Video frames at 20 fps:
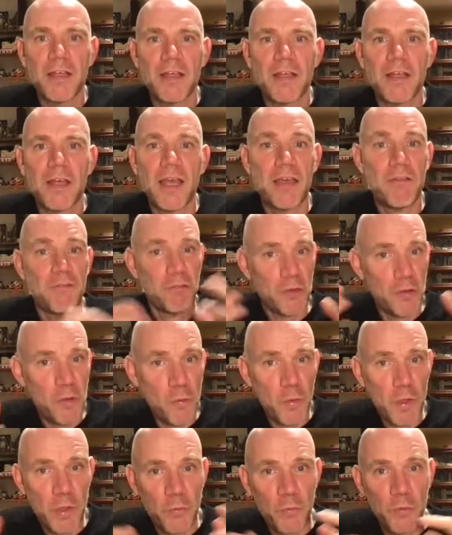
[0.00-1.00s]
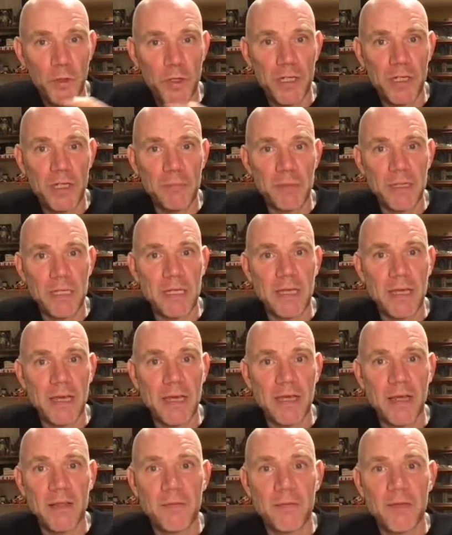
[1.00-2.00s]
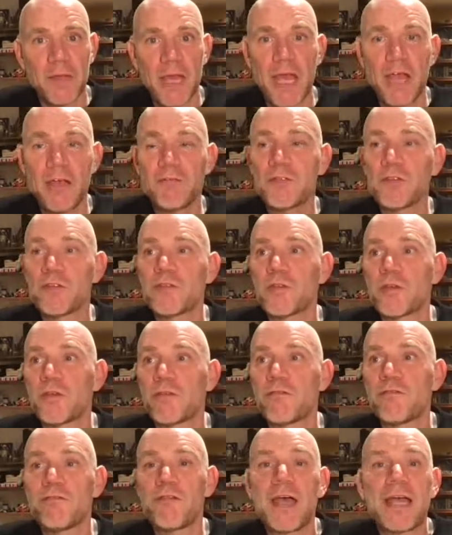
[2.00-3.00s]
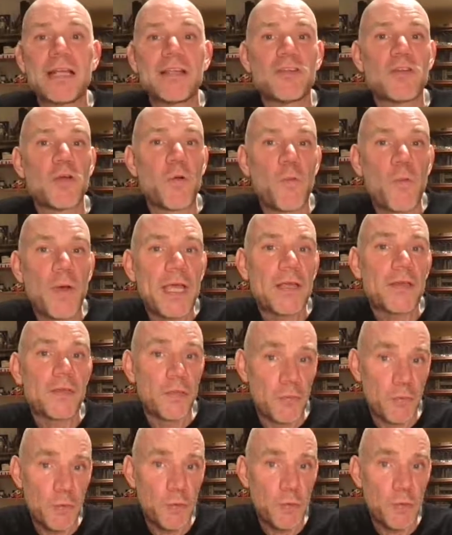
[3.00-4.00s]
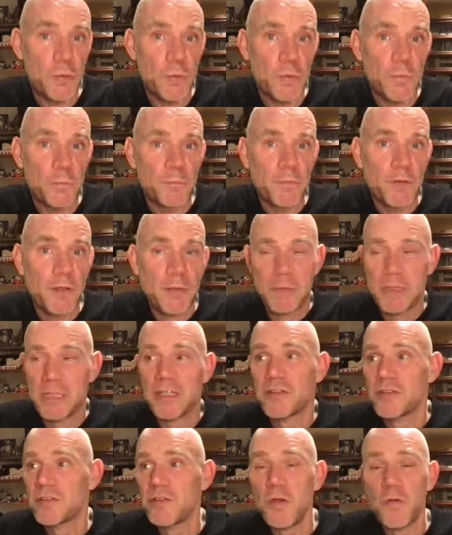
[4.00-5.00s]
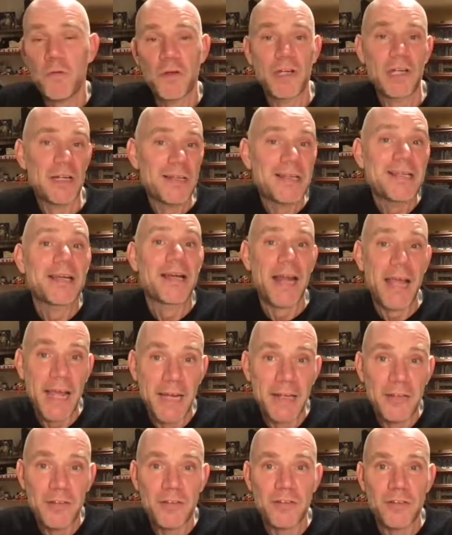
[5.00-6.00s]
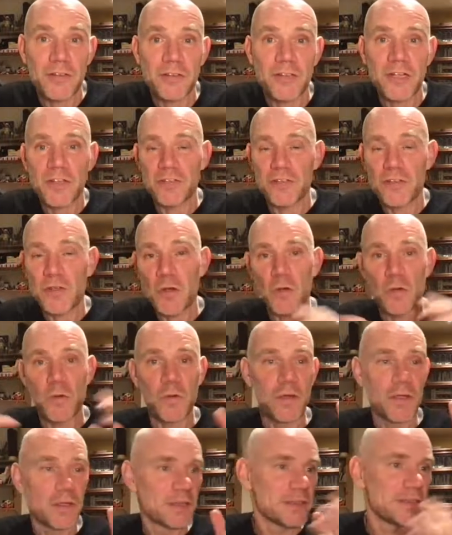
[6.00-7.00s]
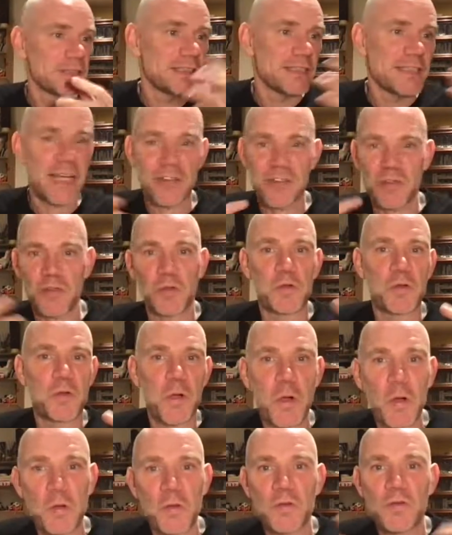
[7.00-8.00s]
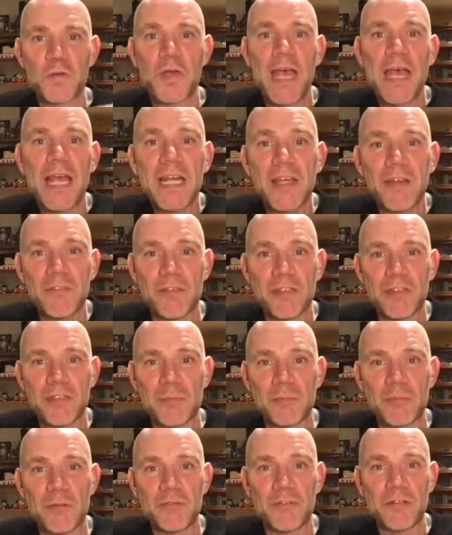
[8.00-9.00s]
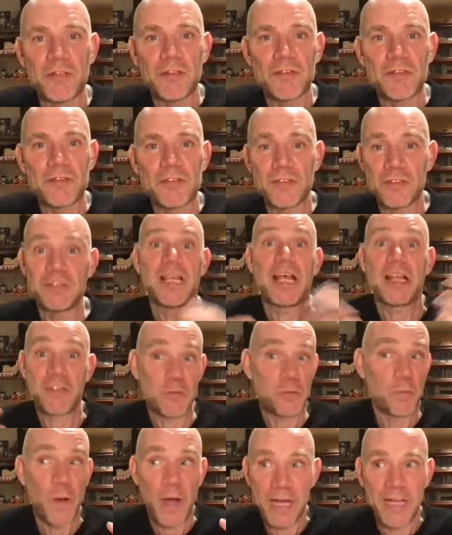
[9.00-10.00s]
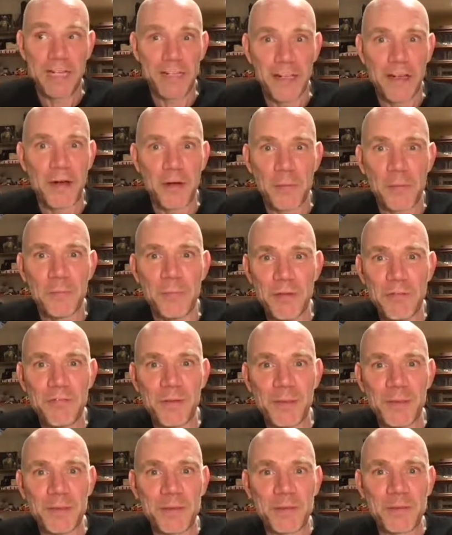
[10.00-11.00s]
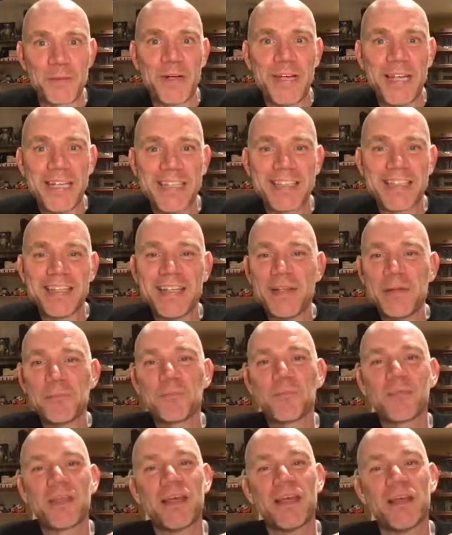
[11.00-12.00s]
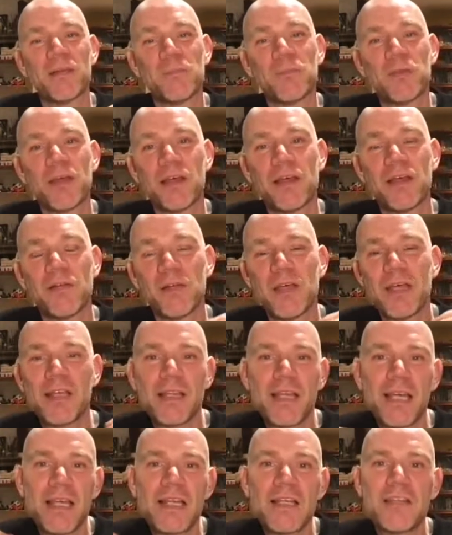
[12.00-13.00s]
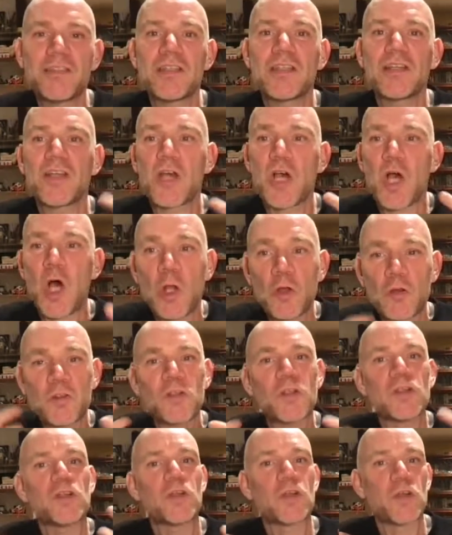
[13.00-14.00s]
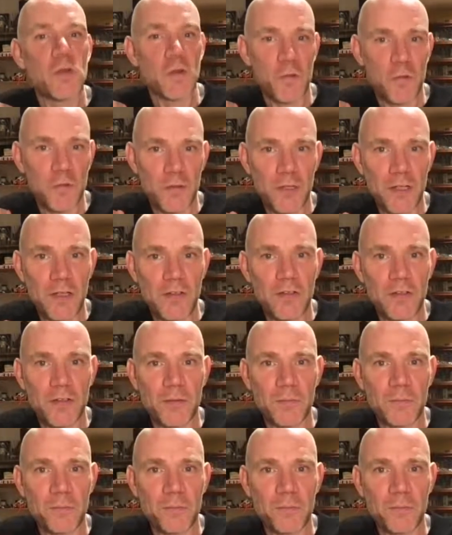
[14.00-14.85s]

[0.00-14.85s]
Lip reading: if you want to work in the media, have to sort of find your way through I mean, there's no clear answer. There's no yes or no to any of these ambivalences. That's why they are ambivalent, right? It is a constant negotiation.